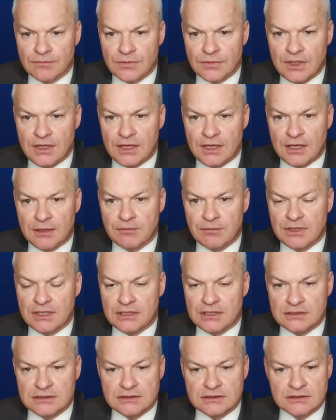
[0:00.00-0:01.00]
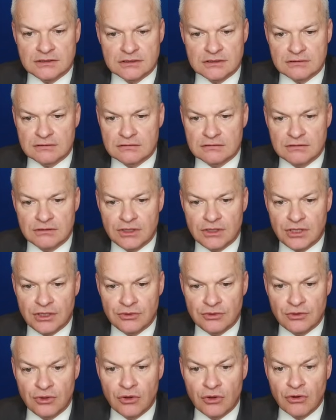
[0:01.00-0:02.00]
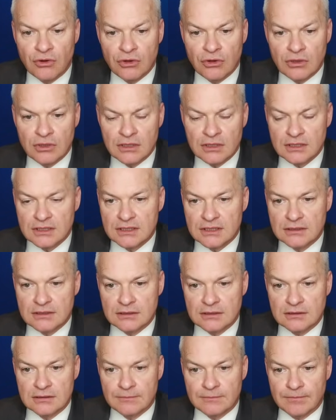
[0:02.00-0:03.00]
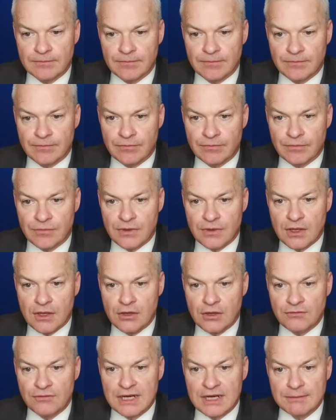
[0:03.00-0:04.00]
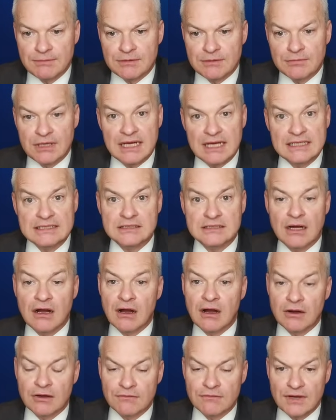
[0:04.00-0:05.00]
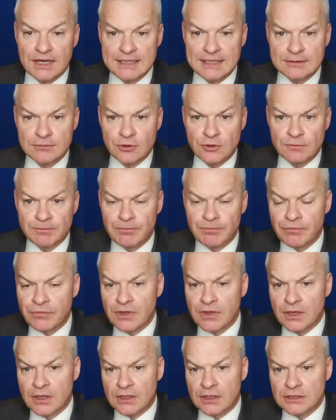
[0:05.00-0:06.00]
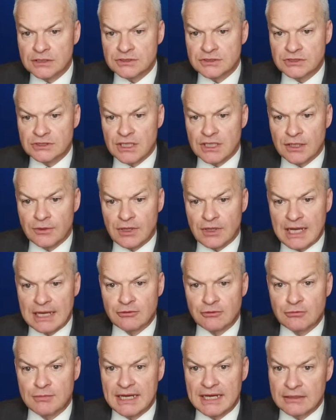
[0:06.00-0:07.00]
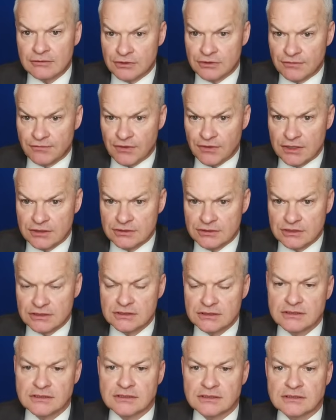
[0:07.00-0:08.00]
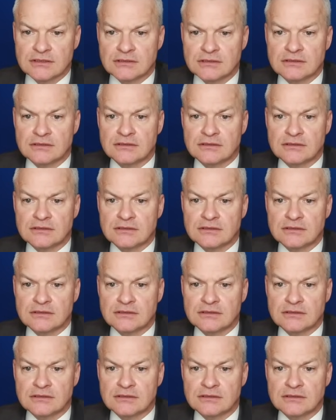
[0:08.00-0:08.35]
Yeah, and no long overlapping plays are available. So, how about the floaters?